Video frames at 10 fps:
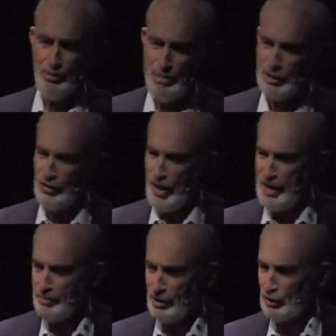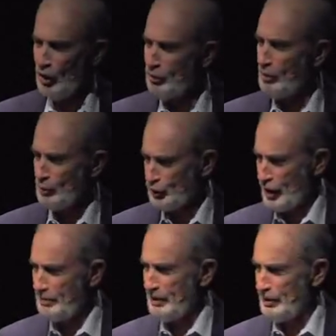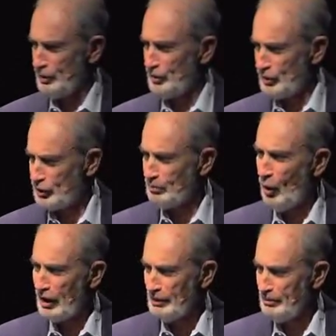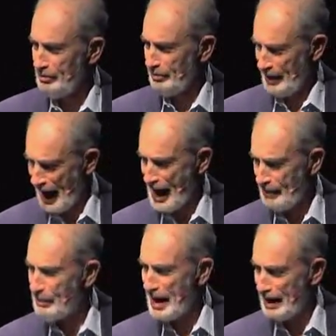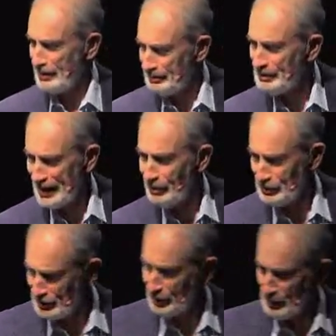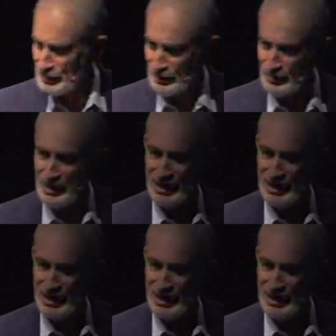misnamed us Homo sapiens, the smart man. That was the original